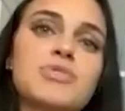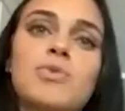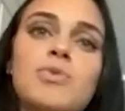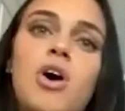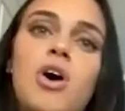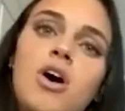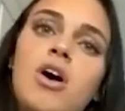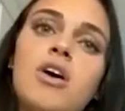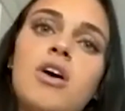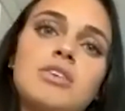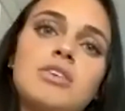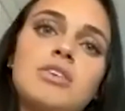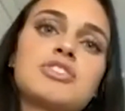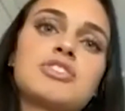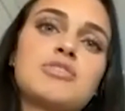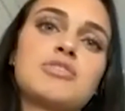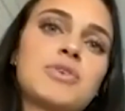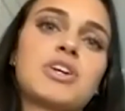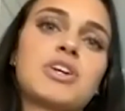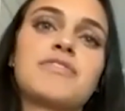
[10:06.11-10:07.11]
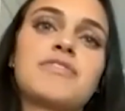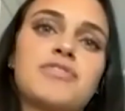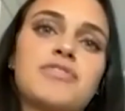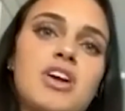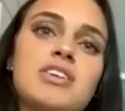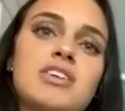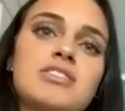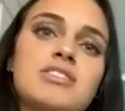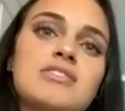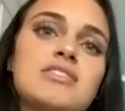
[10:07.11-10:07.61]
We're all super good
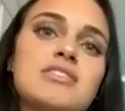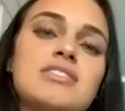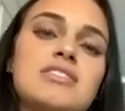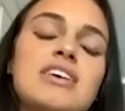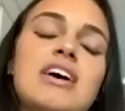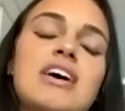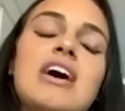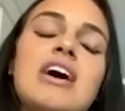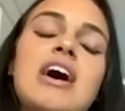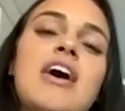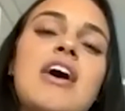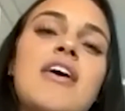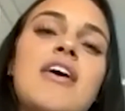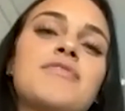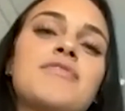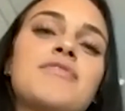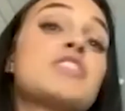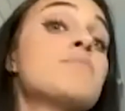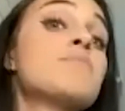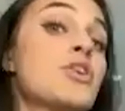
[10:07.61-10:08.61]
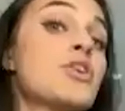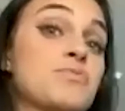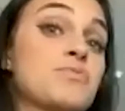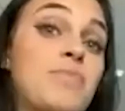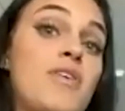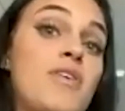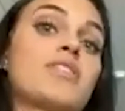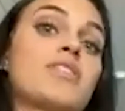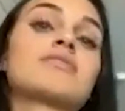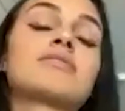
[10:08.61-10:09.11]
friends for the most
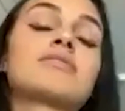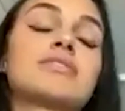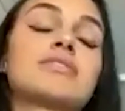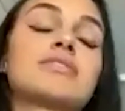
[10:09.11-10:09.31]
part.